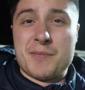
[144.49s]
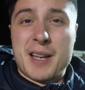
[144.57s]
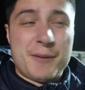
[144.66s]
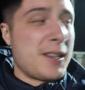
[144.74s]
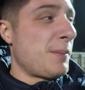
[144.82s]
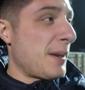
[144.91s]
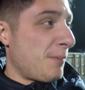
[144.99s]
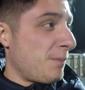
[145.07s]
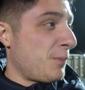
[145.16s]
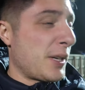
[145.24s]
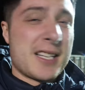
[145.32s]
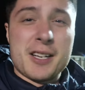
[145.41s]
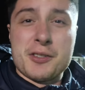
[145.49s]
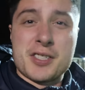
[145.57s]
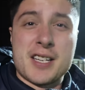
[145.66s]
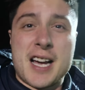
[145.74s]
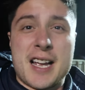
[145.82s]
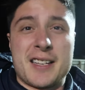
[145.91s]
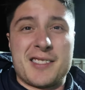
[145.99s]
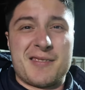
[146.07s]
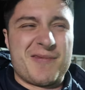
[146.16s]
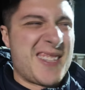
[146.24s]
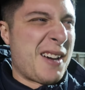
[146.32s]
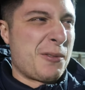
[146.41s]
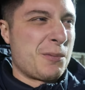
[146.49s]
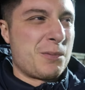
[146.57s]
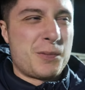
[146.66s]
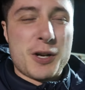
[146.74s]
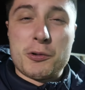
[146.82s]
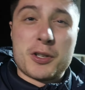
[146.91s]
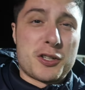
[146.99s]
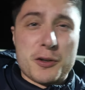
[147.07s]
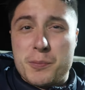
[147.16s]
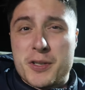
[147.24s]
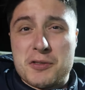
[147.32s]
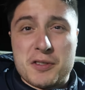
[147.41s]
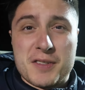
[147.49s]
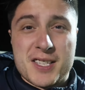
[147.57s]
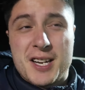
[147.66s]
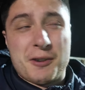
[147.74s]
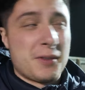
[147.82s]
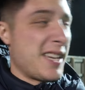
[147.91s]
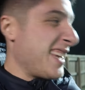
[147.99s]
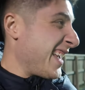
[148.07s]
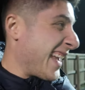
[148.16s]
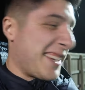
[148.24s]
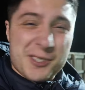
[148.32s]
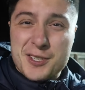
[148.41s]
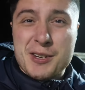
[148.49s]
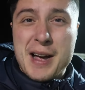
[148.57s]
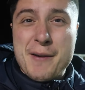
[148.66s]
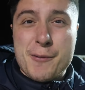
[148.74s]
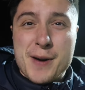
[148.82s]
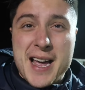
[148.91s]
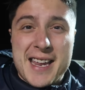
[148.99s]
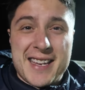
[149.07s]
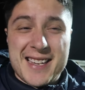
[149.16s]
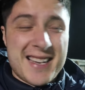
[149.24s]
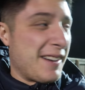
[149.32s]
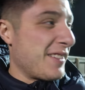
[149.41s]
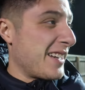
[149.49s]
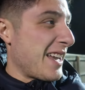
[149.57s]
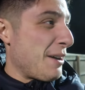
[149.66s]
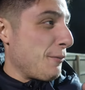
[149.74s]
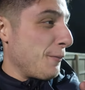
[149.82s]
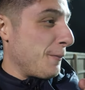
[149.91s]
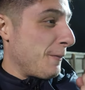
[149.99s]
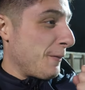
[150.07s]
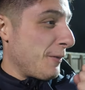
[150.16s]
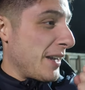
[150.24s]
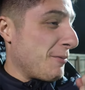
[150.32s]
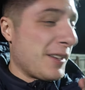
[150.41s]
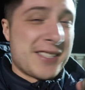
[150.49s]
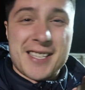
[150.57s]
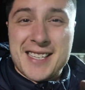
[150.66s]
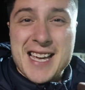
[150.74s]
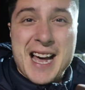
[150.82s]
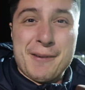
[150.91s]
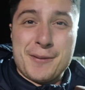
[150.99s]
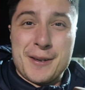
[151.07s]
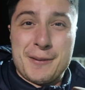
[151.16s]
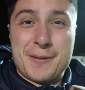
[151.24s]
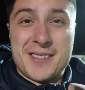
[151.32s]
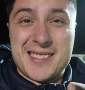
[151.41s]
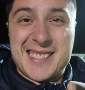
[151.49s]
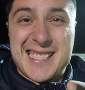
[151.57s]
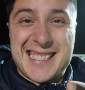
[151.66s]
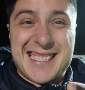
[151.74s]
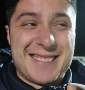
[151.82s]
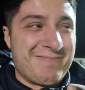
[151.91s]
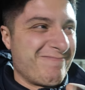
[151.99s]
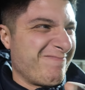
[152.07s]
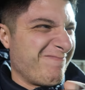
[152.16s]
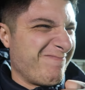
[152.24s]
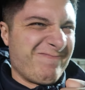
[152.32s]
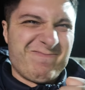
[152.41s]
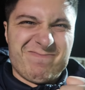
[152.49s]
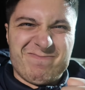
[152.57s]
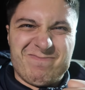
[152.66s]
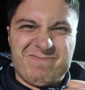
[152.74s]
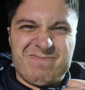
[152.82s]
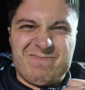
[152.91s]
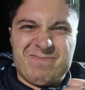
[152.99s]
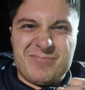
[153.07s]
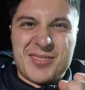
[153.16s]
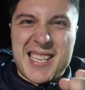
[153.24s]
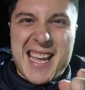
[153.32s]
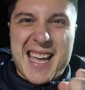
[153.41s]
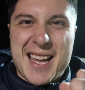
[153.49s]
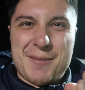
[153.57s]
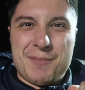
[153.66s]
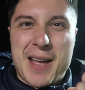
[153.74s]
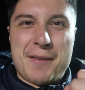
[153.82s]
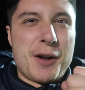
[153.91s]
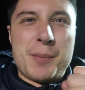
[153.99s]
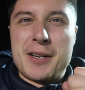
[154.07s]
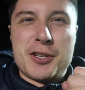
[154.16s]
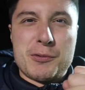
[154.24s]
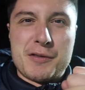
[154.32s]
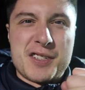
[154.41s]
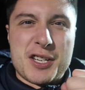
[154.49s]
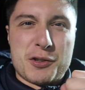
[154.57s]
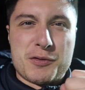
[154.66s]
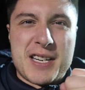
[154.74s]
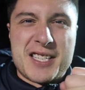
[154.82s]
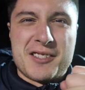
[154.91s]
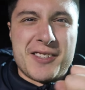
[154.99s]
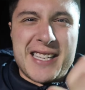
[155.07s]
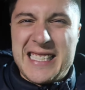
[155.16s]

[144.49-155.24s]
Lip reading: I think there'll be plenty of goals tonight. You know, Golker could produce a result, it could go our way. I'm going to go 3-1 to Garforth. Yeah. Yeah. I've not been good with results recently.